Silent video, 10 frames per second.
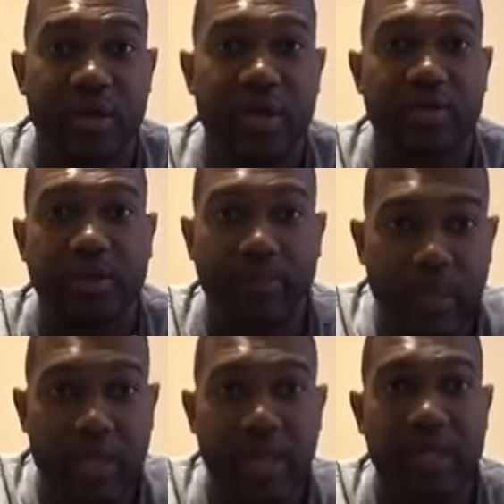his
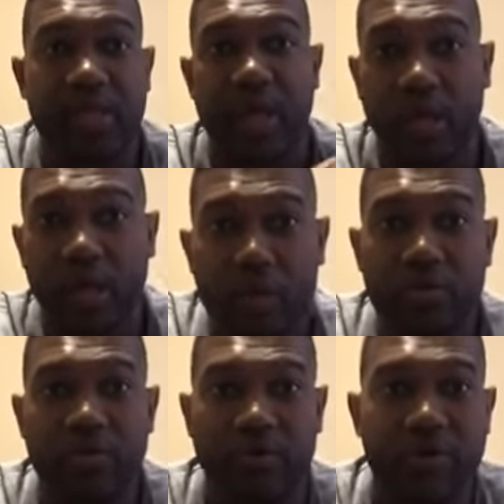ability to hear
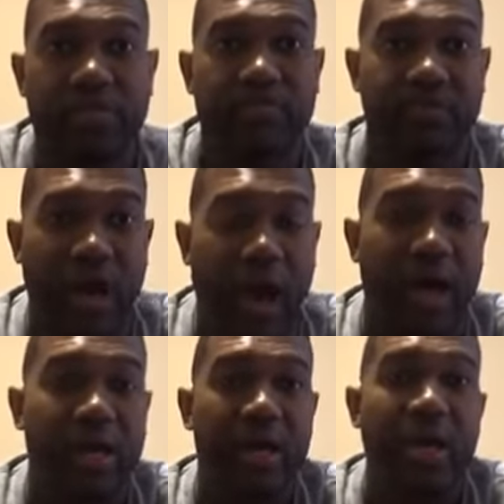the voice of God.